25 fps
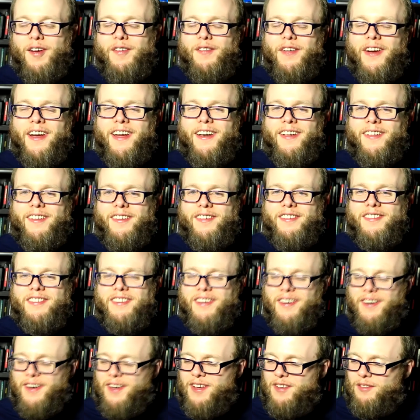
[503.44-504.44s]
if I got a little
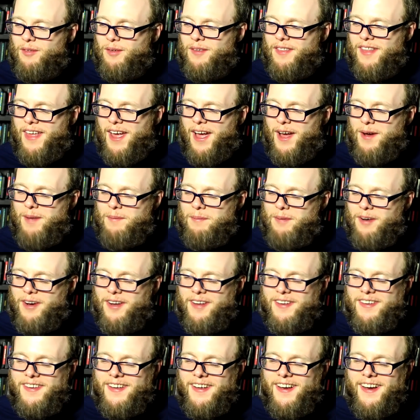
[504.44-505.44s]
serious with that,
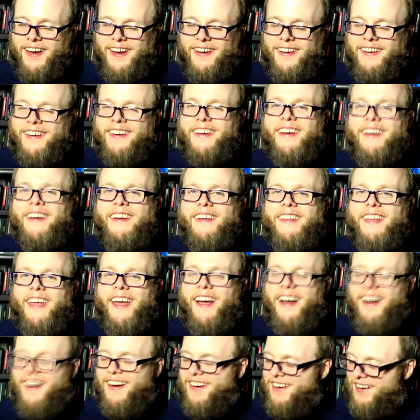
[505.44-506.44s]
but
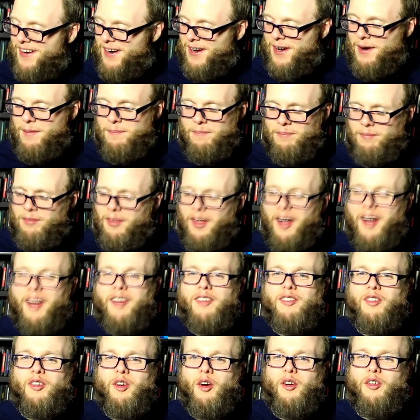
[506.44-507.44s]
long
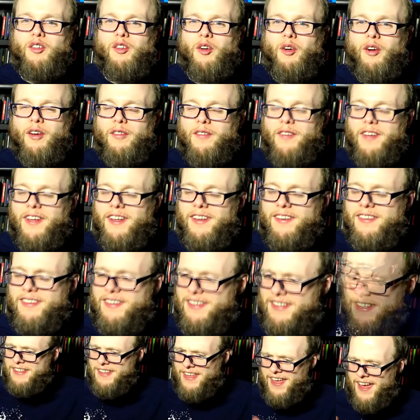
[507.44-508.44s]
and short of it,
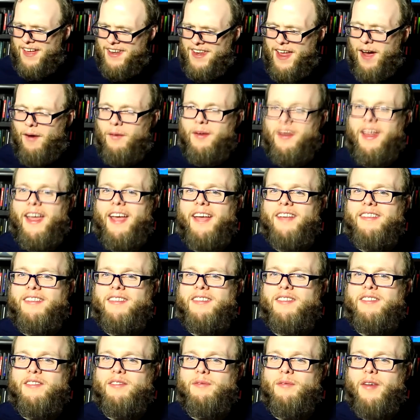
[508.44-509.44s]
yeah, nowadays
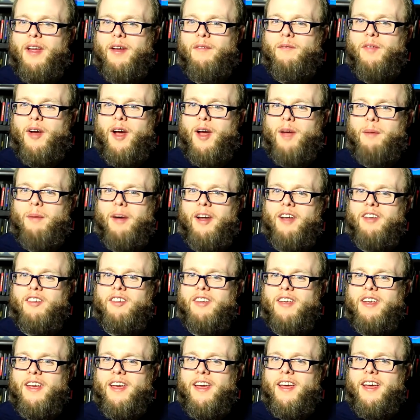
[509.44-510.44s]
it's very
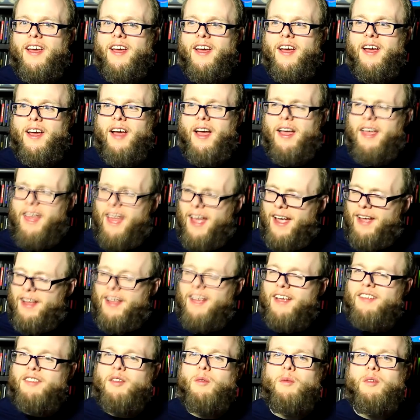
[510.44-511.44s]
much, I
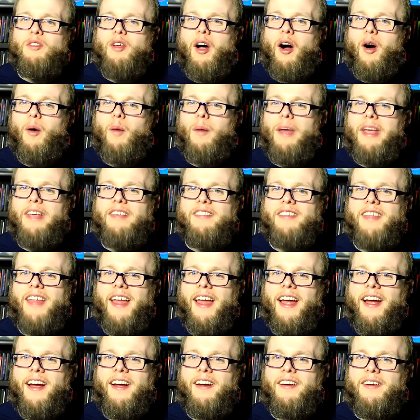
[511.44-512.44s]
guess it was always
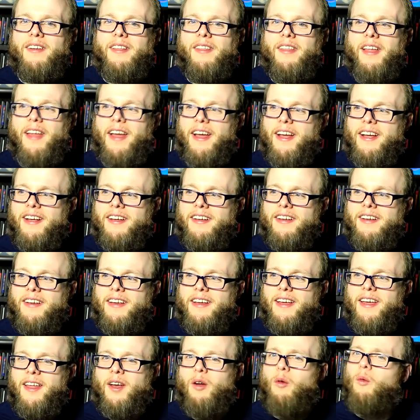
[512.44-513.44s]
there, like,
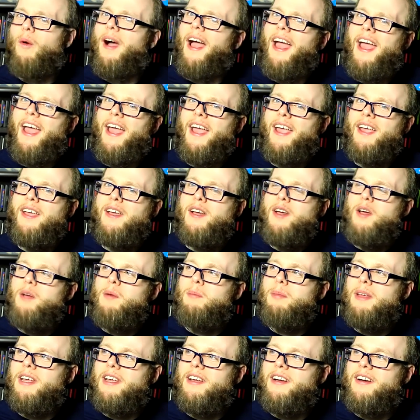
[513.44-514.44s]
in a way,
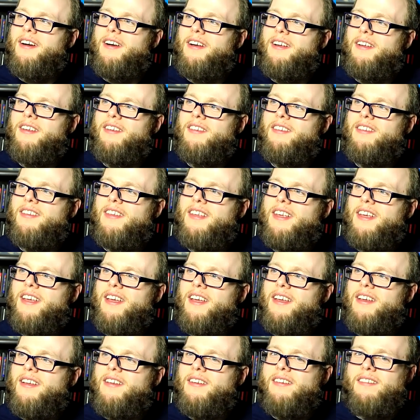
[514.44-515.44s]
because
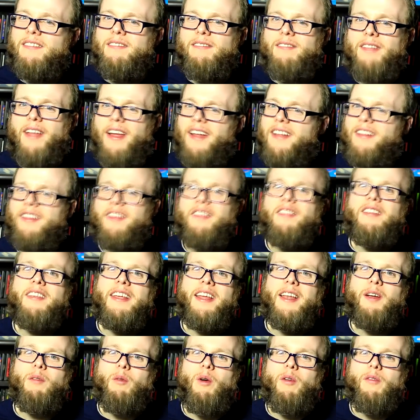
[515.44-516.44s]
like the
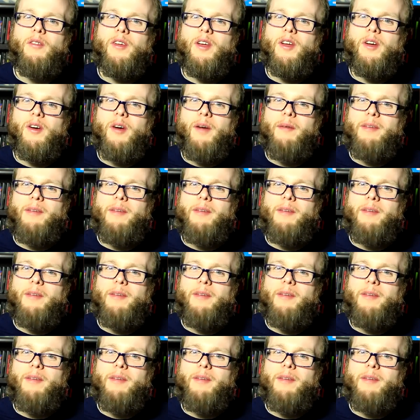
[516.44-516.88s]
Xena review, I